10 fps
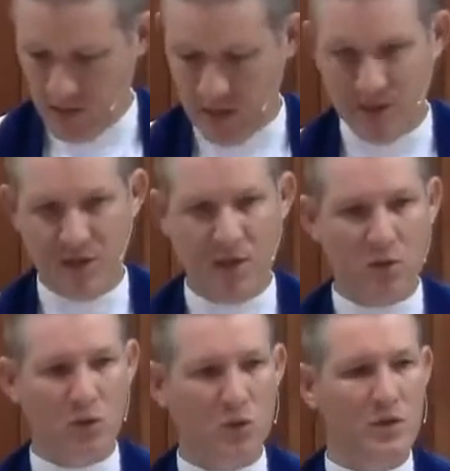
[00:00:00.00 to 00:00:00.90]
is the
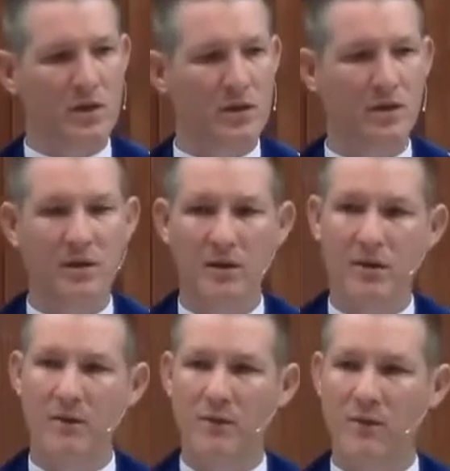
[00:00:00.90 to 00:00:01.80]
Lord
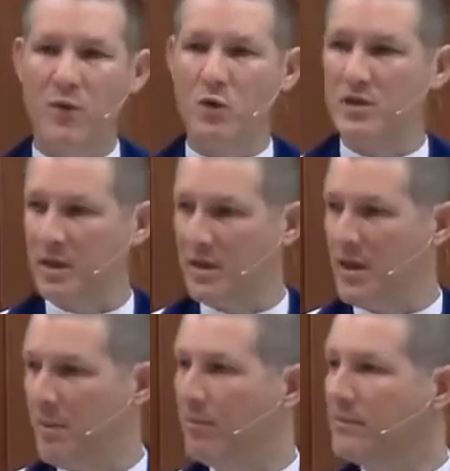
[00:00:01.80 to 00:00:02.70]
forcing
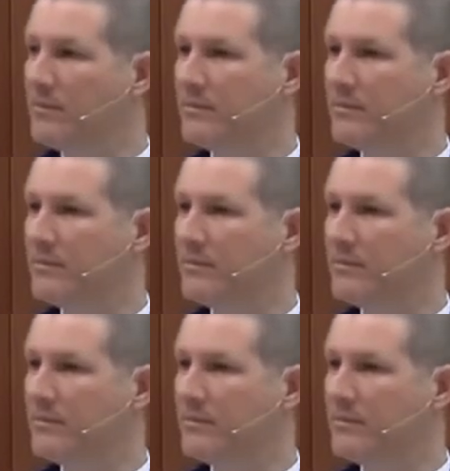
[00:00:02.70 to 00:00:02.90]
them?